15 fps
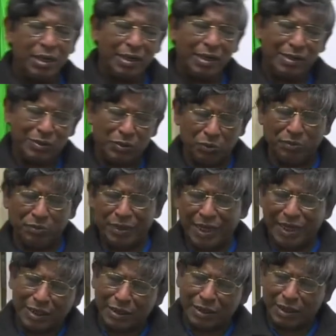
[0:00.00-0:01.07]
to
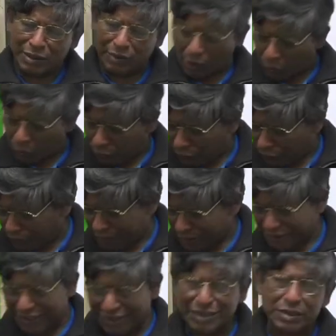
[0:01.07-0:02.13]
make noun
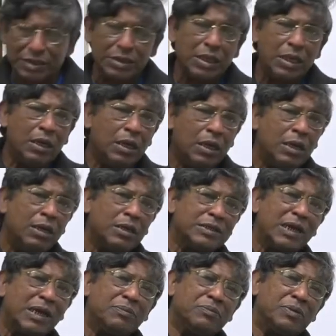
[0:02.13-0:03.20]
phrases.
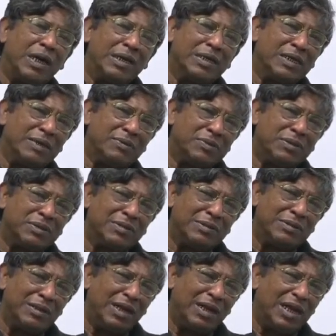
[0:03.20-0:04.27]
Some items
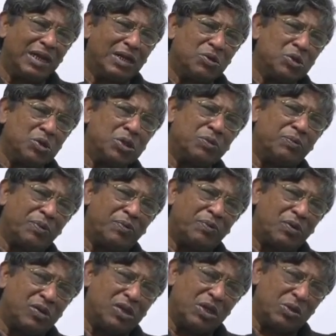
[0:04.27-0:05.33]
are used
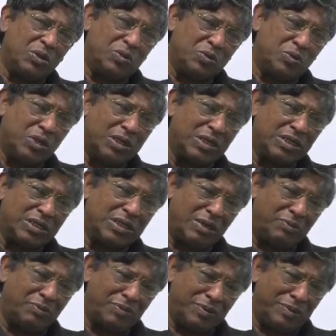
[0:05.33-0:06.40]
before the head word,
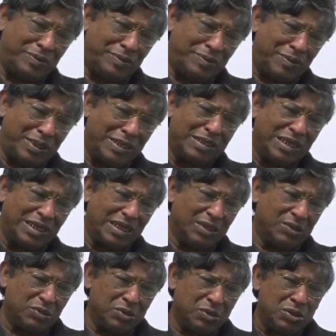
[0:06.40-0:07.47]
some words are
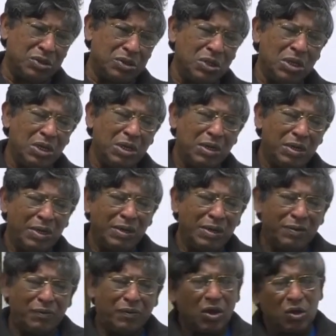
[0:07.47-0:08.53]
used
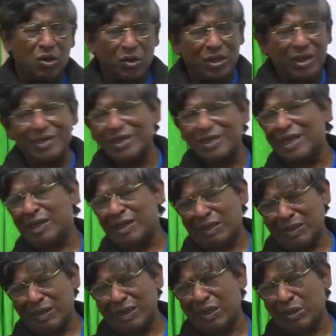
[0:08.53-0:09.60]
following the
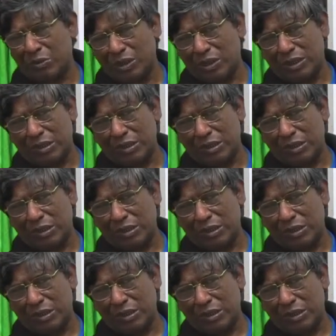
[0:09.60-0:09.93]
head word.